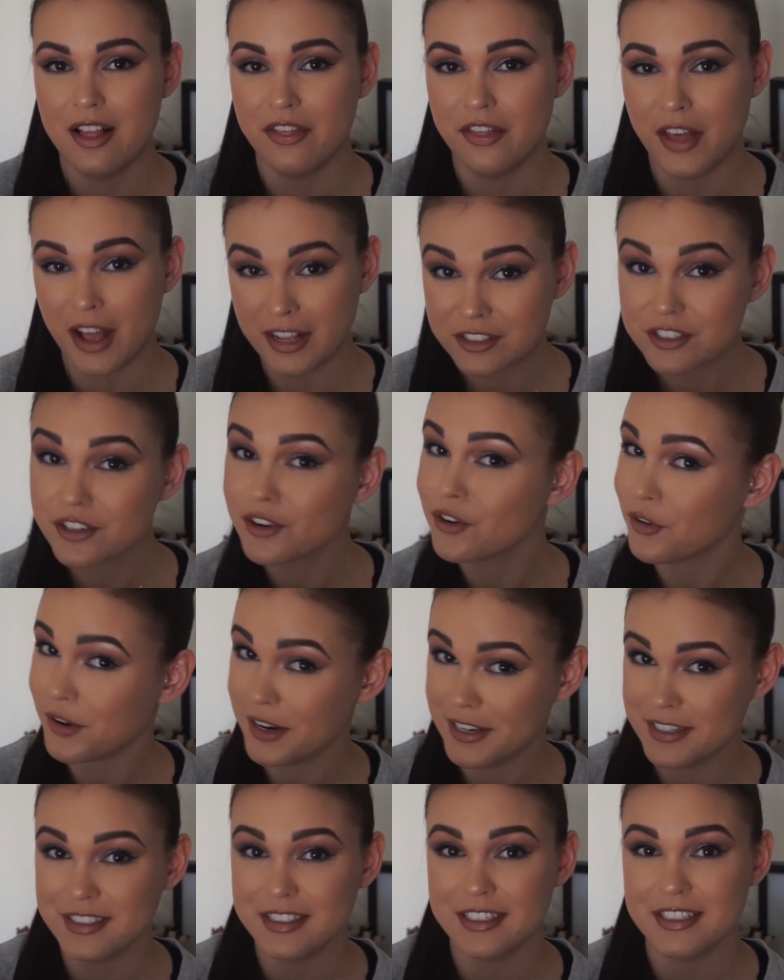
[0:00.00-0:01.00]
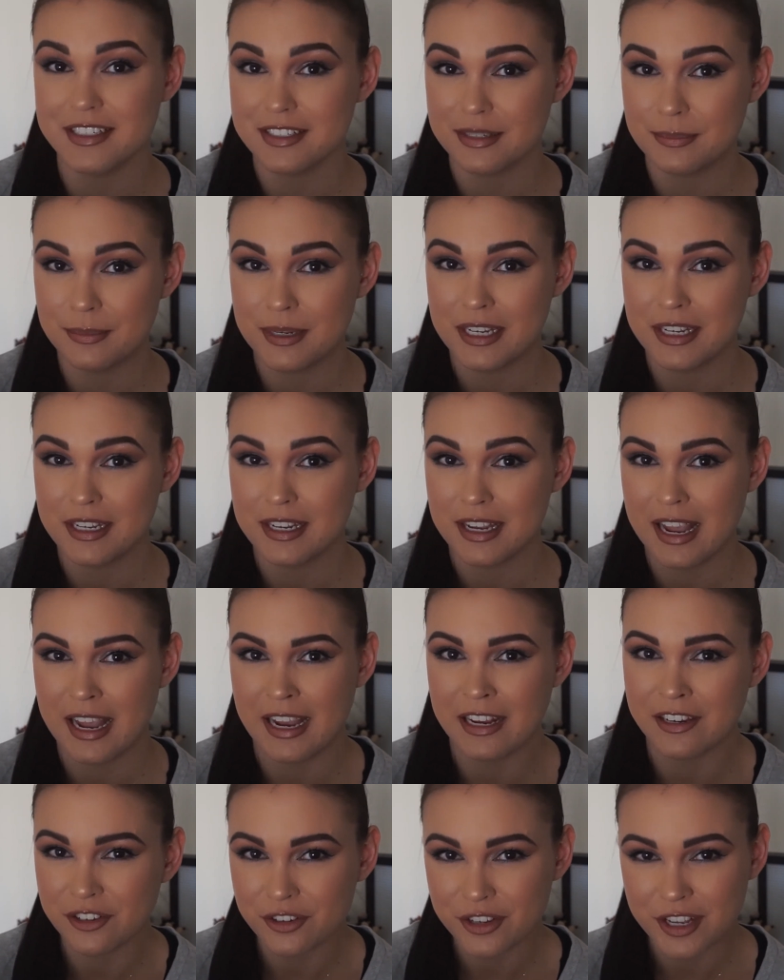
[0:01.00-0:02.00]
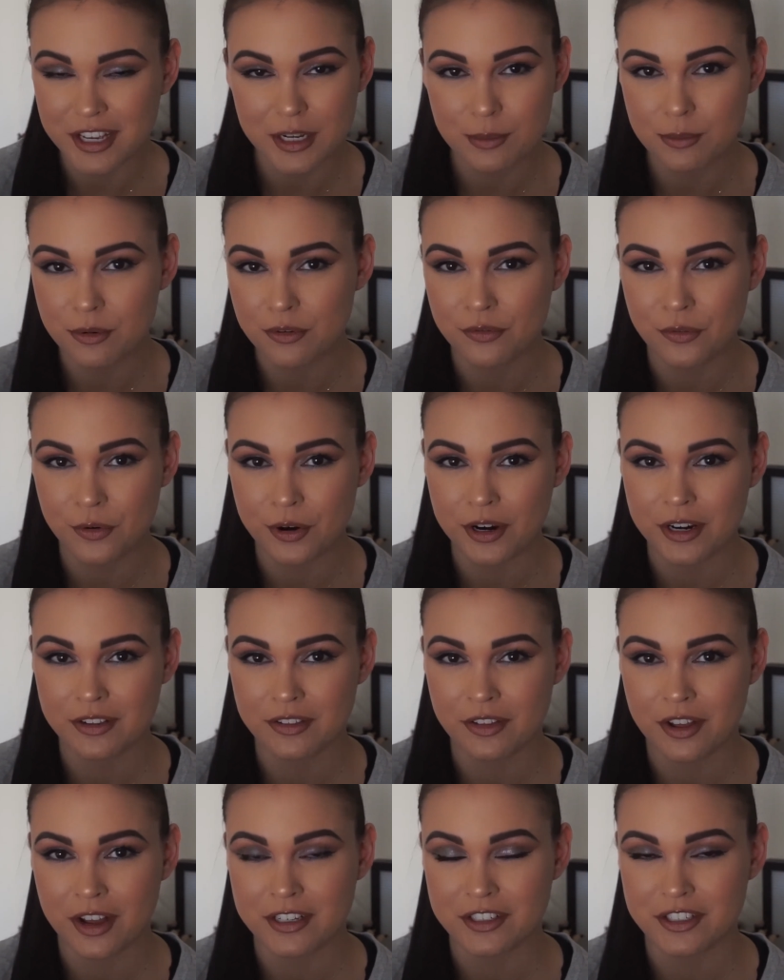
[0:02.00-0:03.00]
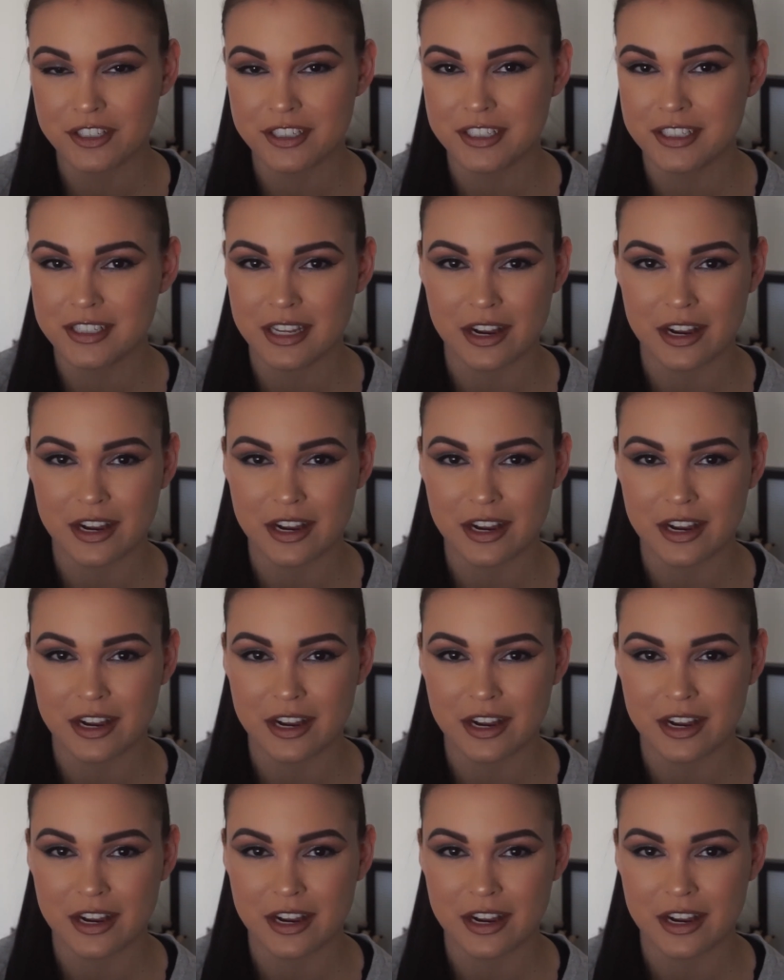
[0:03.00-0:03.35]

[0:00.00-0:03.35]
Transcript: That's crazy to me. And you get it before it launches,